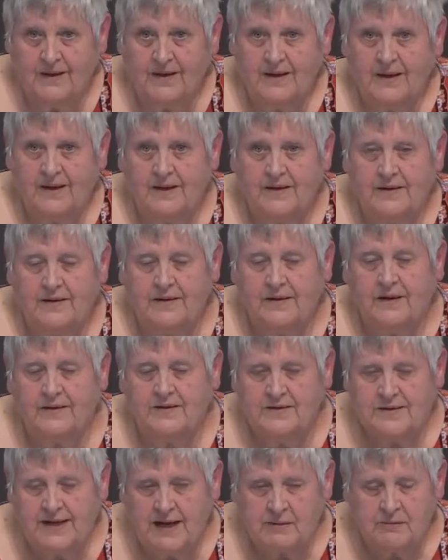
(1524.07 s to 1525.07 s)
It
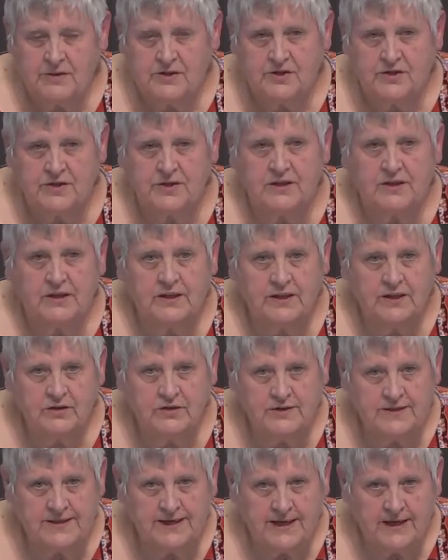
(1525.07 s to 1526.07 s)
establishes clear
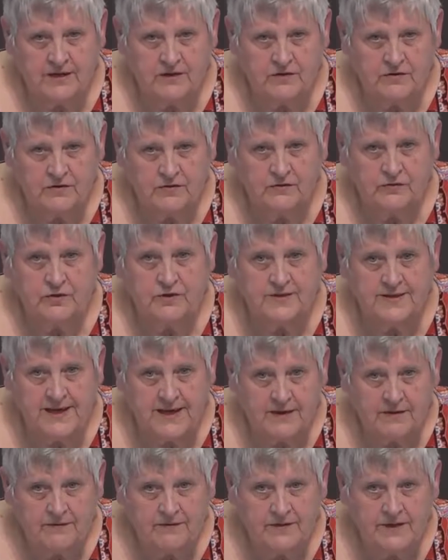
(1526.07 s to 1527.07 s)
standards for
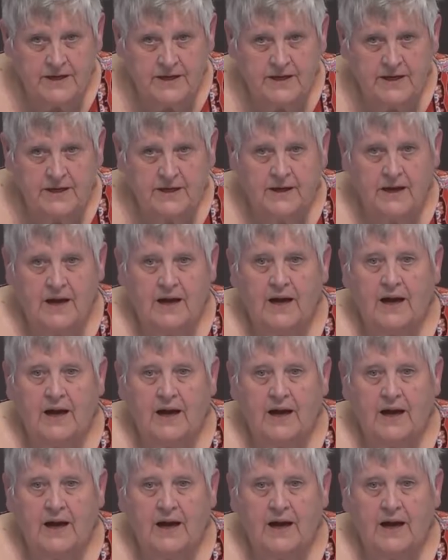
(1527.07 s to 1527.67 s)
safety,